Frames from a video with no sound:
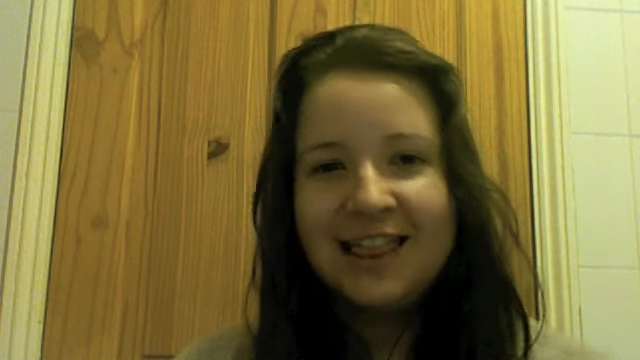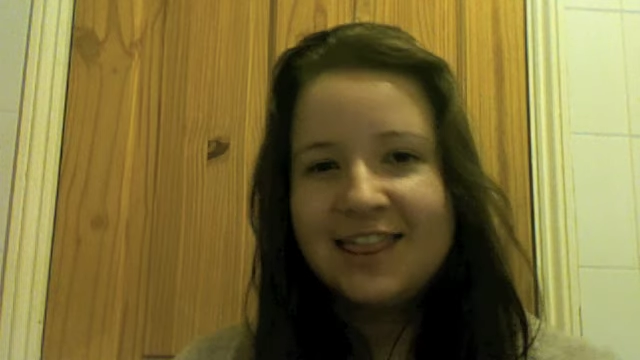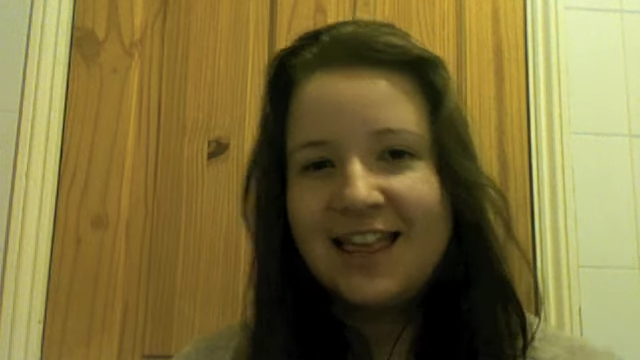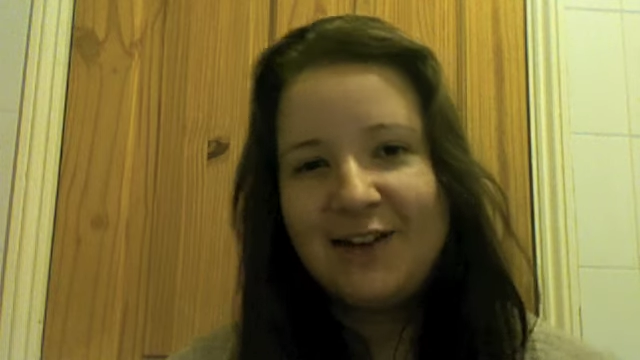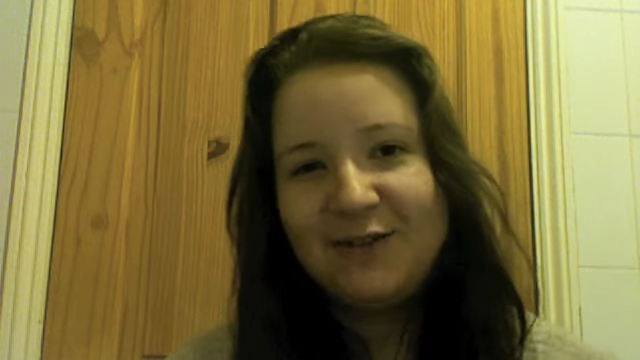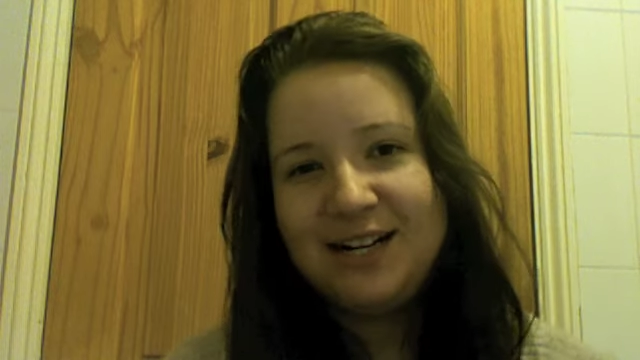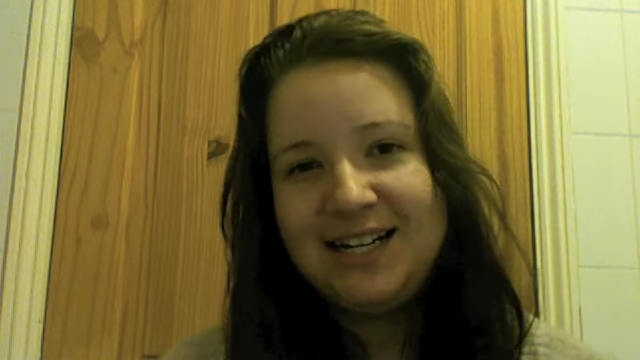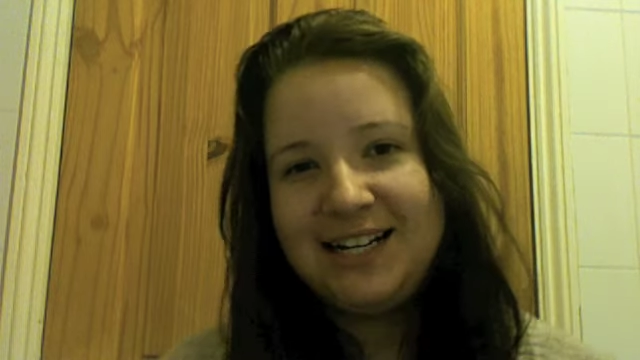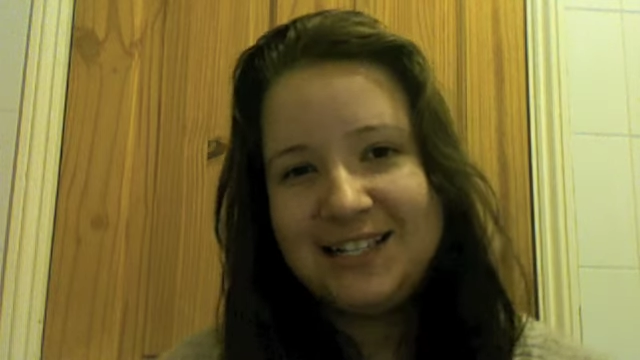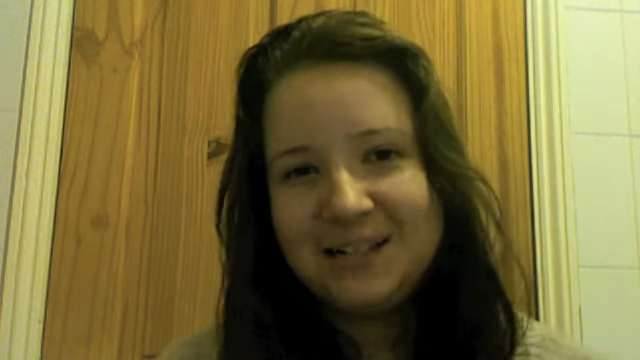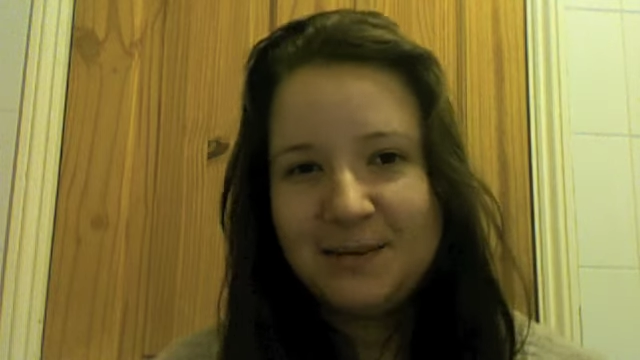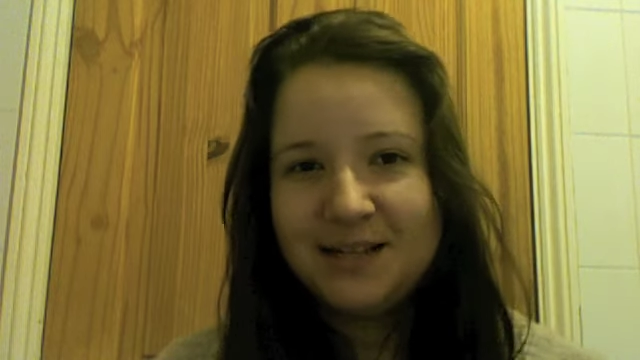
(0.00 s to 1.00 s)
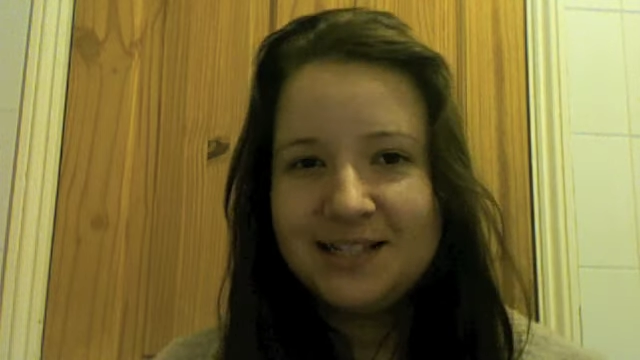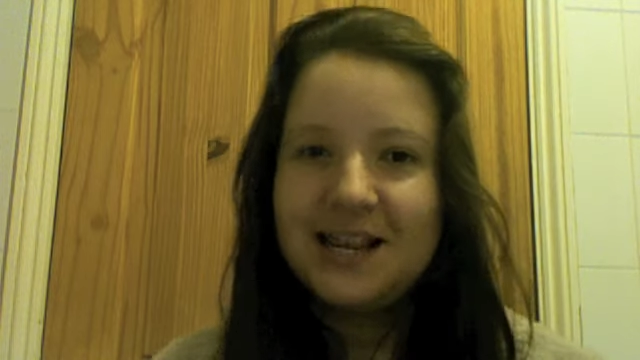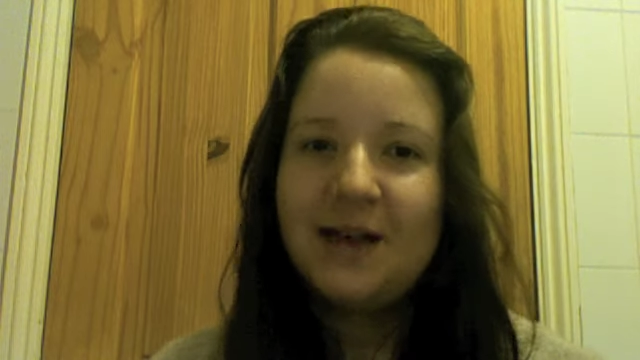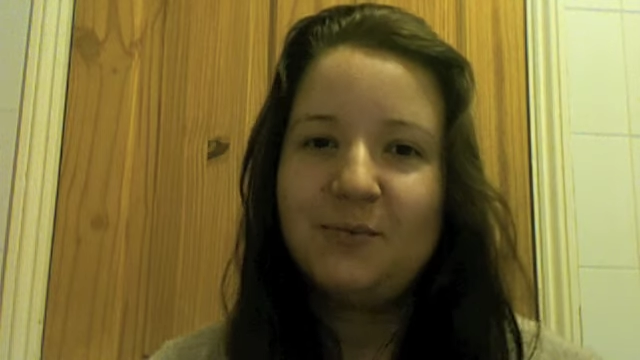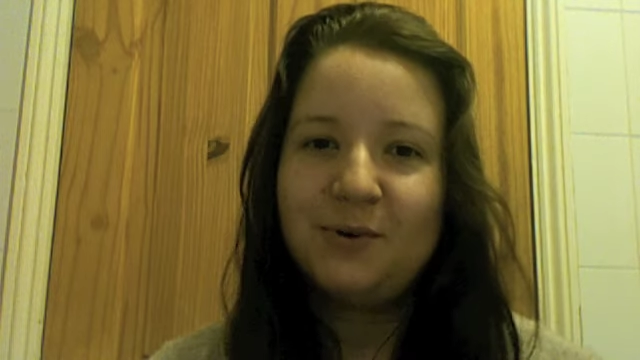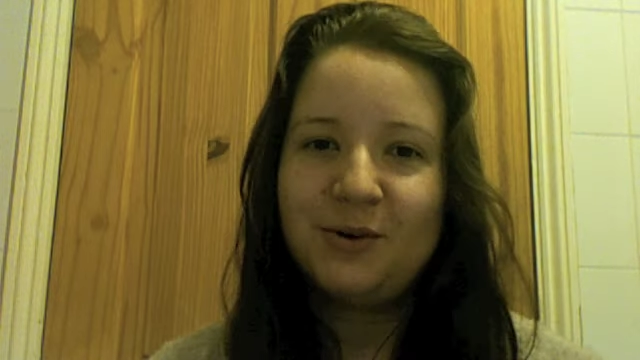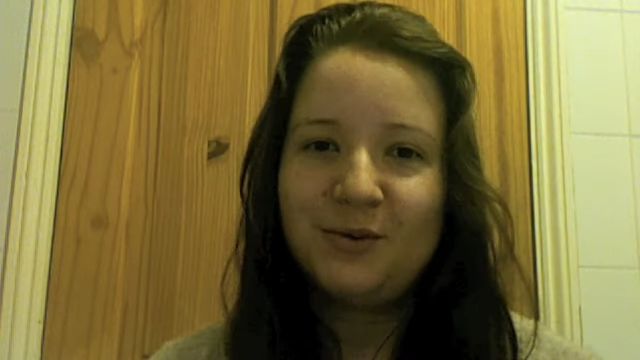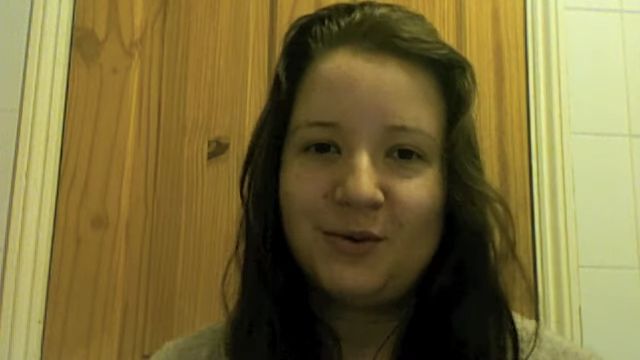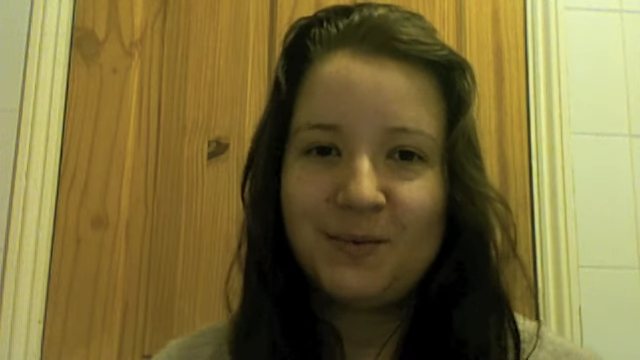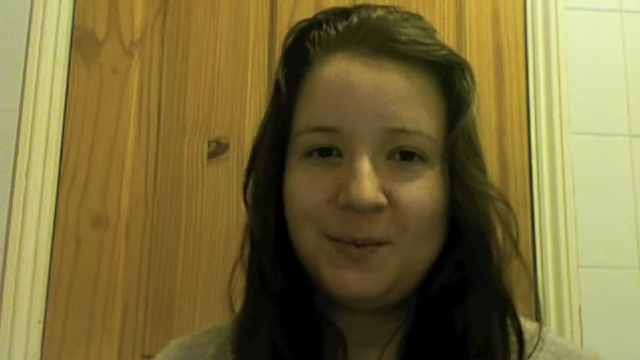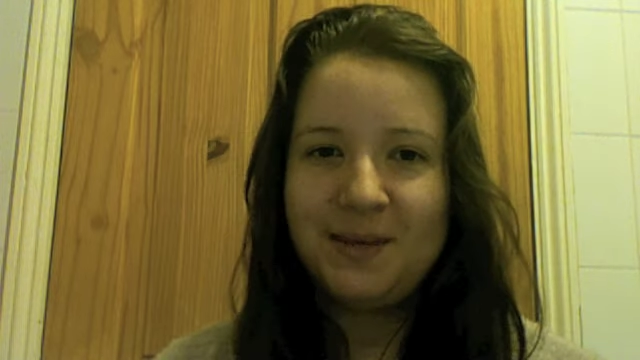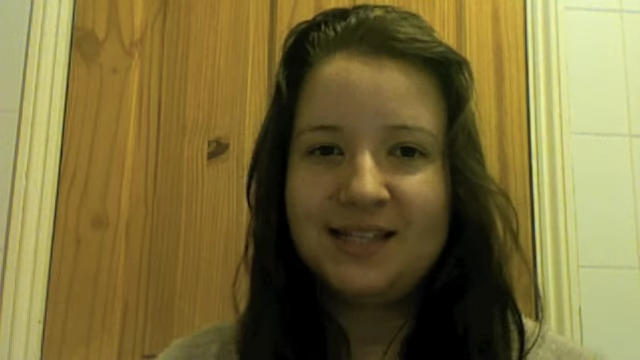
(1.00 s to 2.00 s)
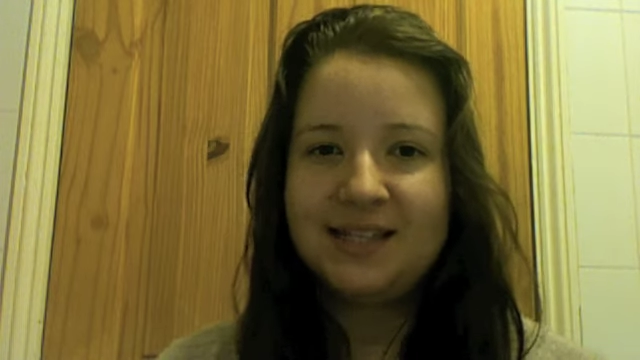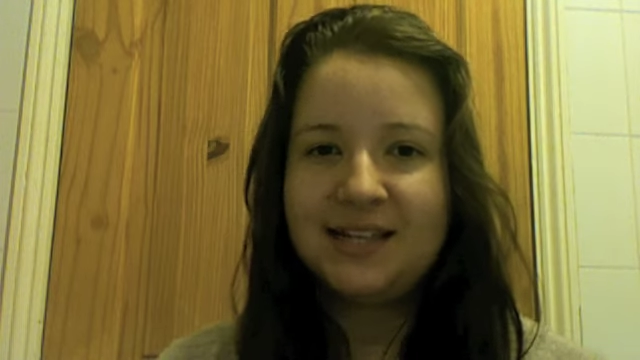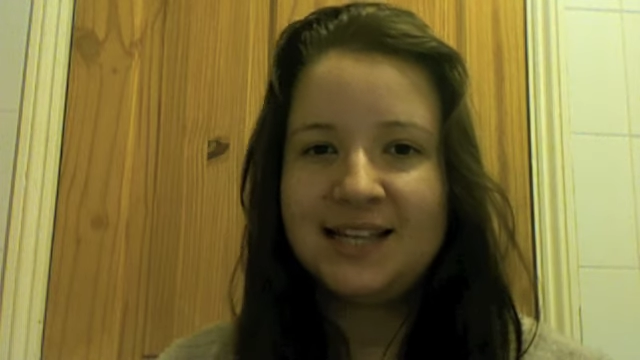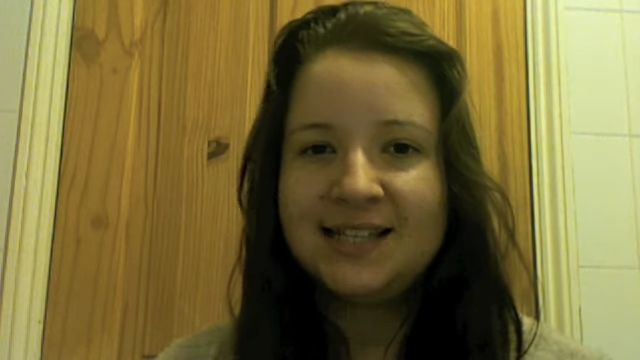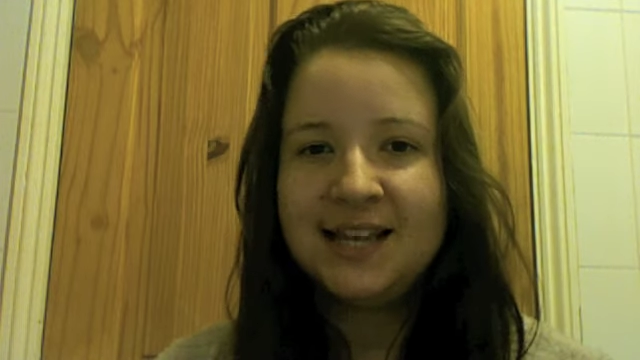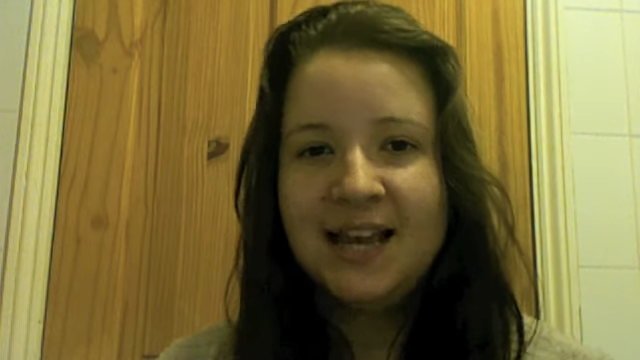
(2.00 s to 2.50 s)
that really needs to be separate from the business.